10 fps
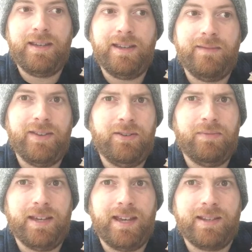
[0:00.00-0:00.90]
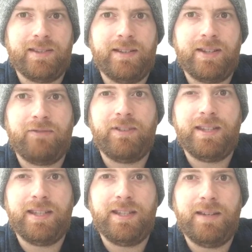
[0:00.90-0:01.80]
if they do play Chaos Knights. I don't really
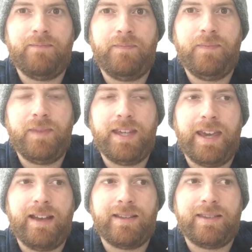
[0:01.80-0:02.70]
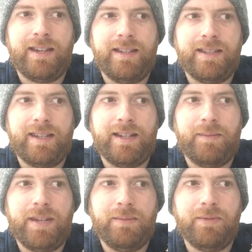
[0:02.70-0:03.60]
see any Chaos Knights at the
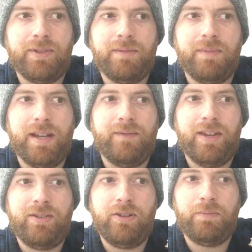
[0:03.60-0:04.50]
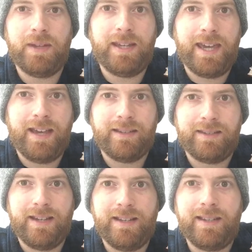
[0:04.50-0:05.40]
top tables, but if they do play Chaos
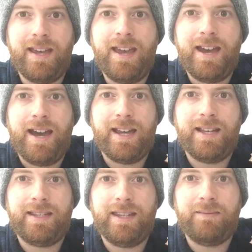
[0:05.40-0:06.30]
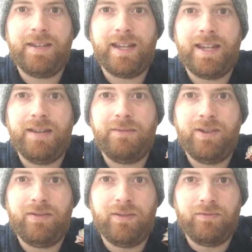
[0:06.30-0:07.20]
Knights, I can see them taking him
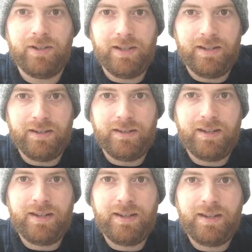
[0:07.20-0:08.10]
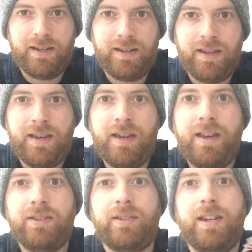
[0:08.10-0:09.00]
and doing really good.
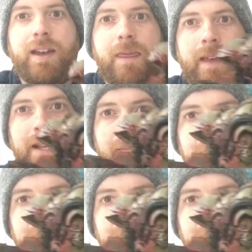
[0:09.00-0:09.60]
So yeah, that's my